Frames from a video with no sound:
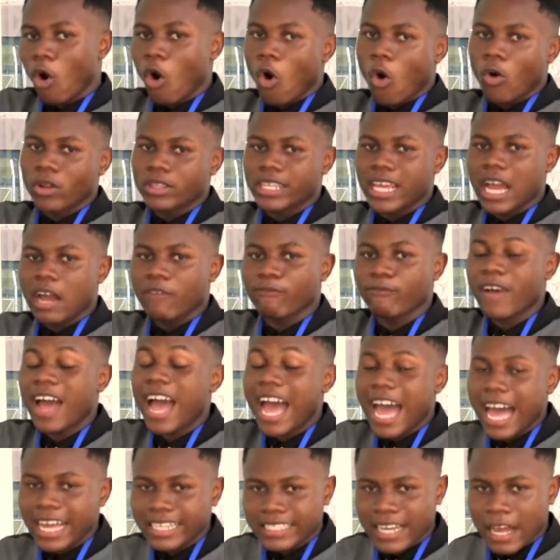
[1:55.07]
or they have
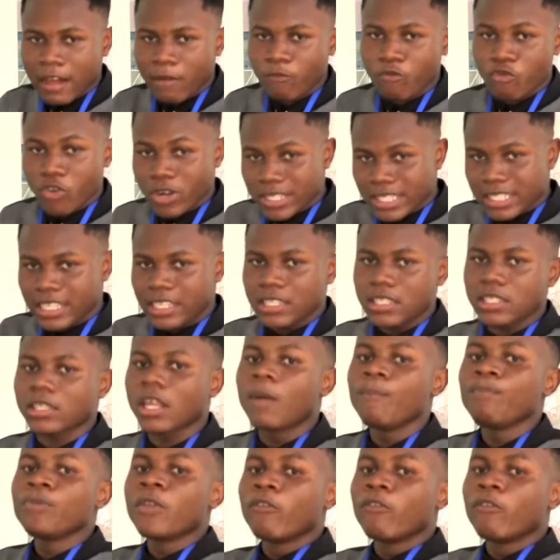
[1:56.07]
other reasons